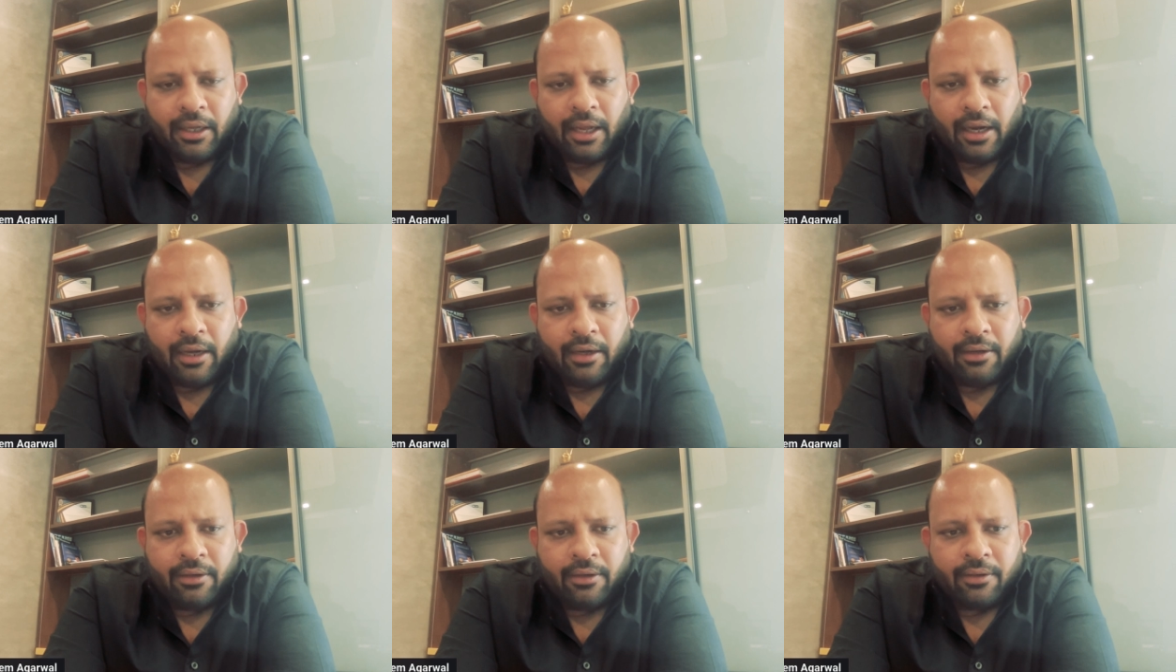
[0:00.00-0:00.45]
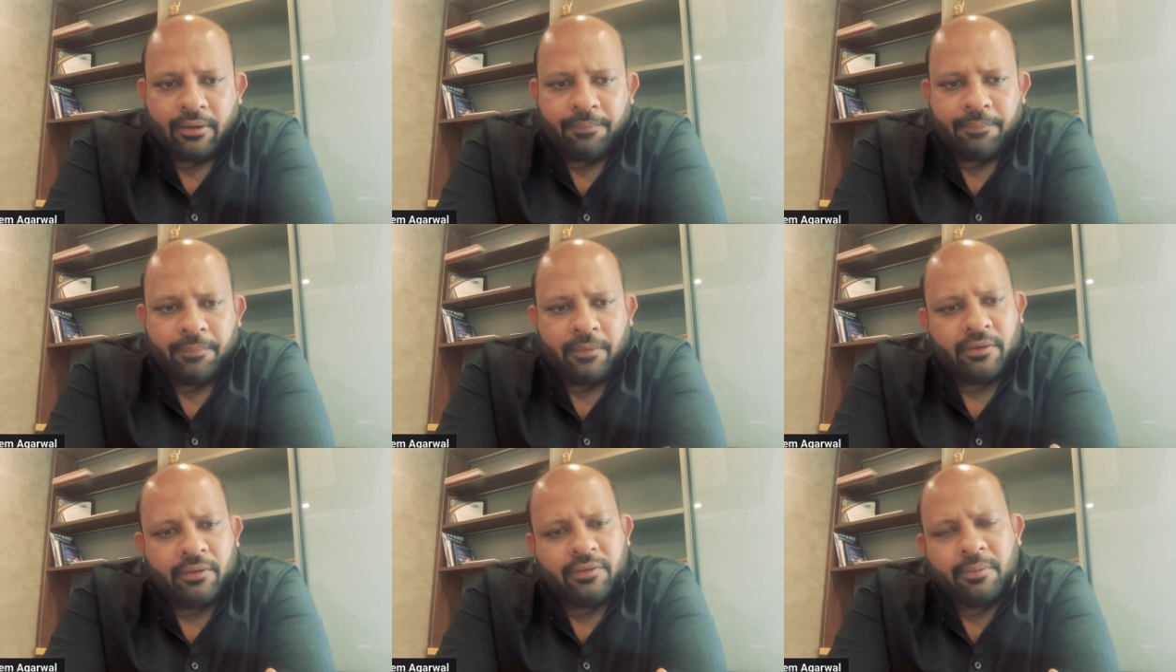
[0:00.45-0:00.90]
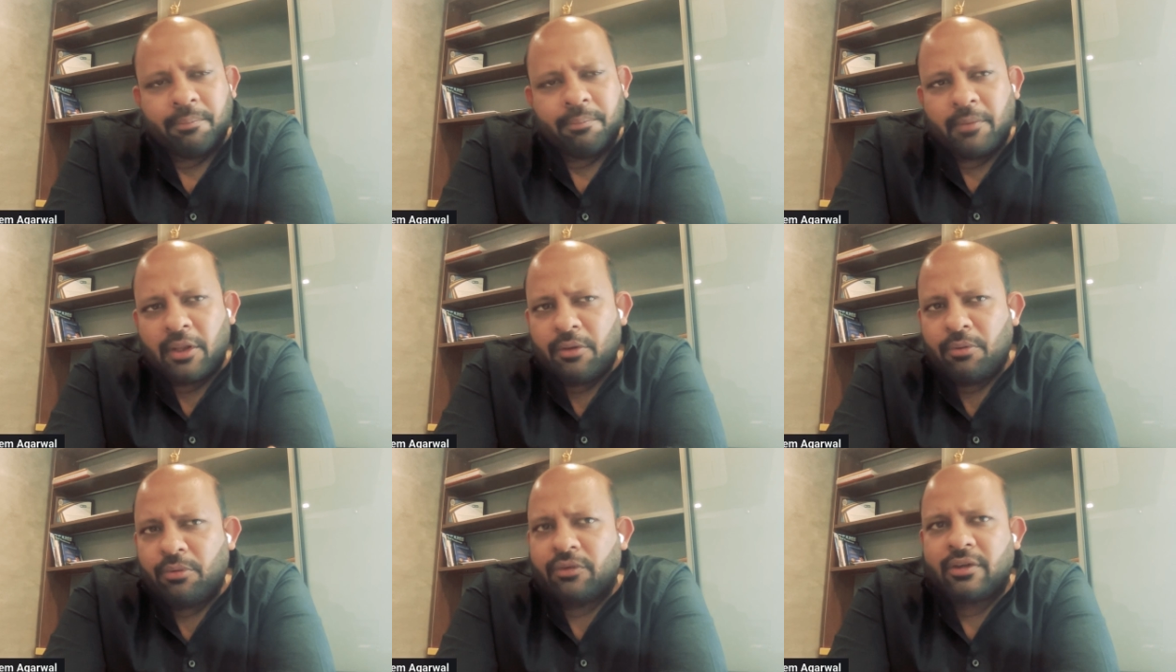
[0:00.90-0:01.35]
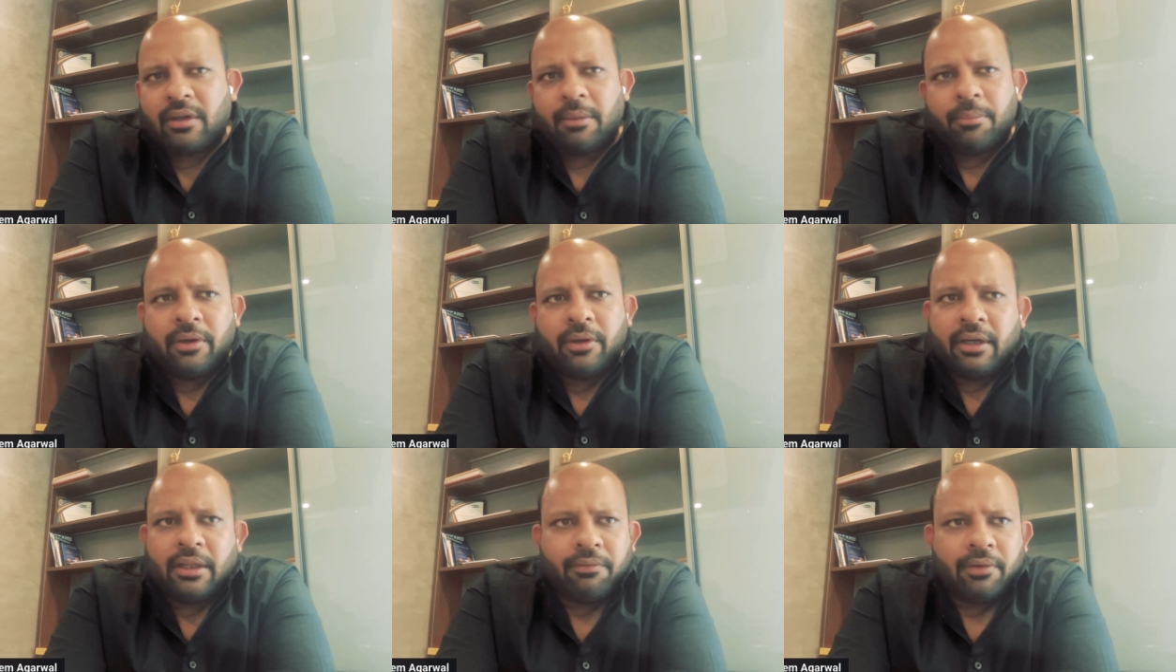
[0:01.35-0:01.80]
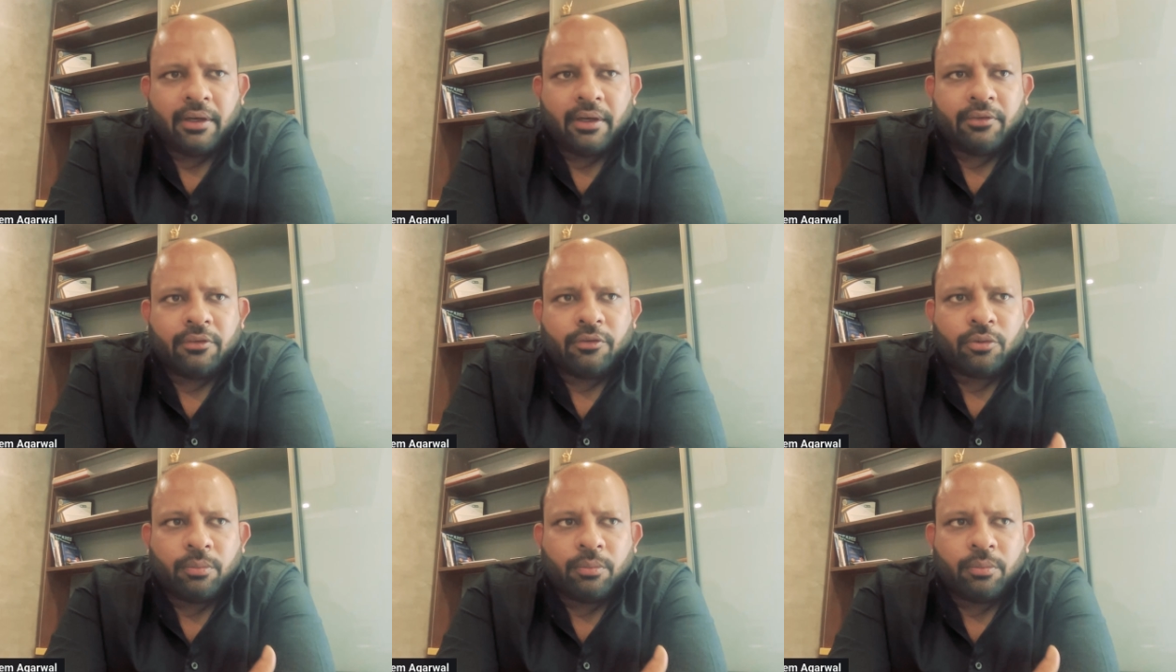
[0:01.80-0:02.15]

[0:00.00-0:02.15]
And it's a huge community village.